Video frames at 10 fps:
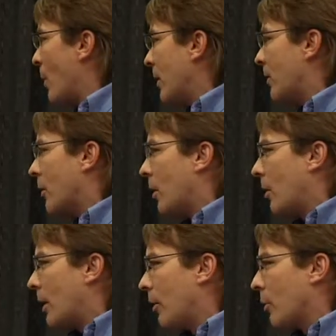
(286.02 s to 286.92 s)
open,
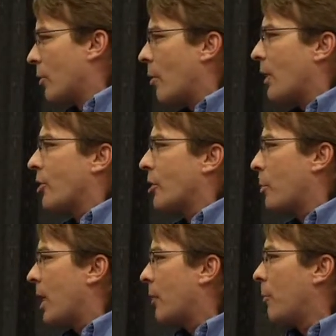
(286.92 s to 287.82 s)
so I know there's questions
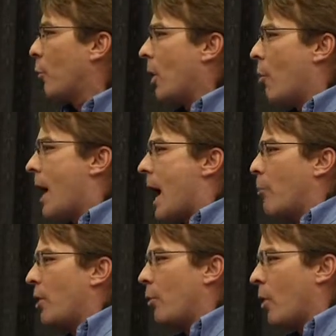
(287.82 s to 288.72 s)
about what
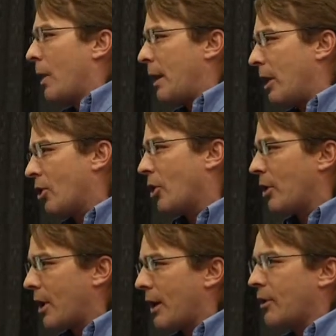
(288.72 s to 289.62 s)
happened with the one that
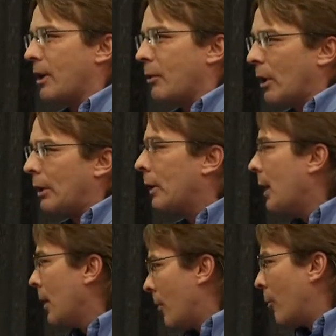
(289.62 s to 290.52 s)
Nishta tested. Well,
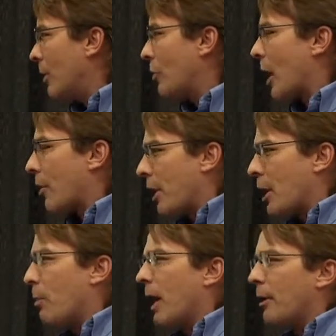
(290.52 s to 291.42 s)
when you start
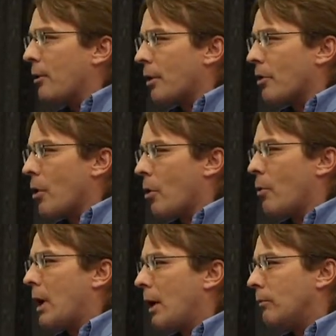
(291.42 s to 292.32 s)
thinking about it, there's
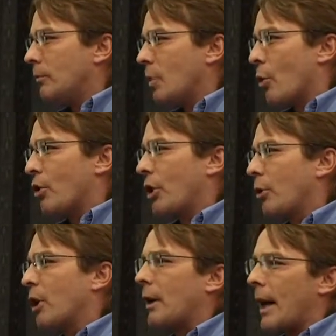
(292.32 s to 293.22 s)
no
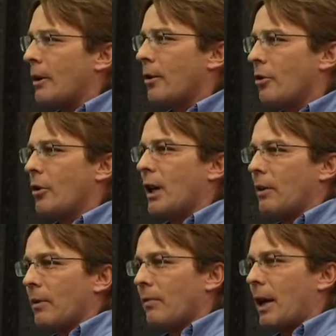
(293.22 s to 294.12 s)
sealed connectors. You
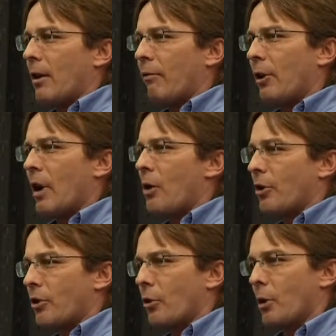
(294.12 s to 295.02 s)
can kind of figure
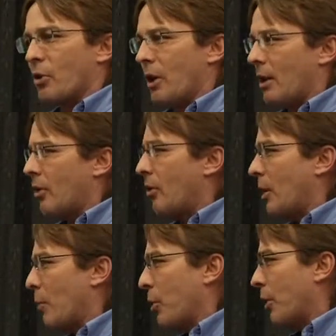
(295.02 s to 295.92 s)
out the circumstances
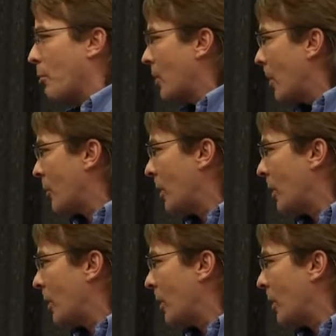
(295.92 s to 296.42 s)
that they put themselves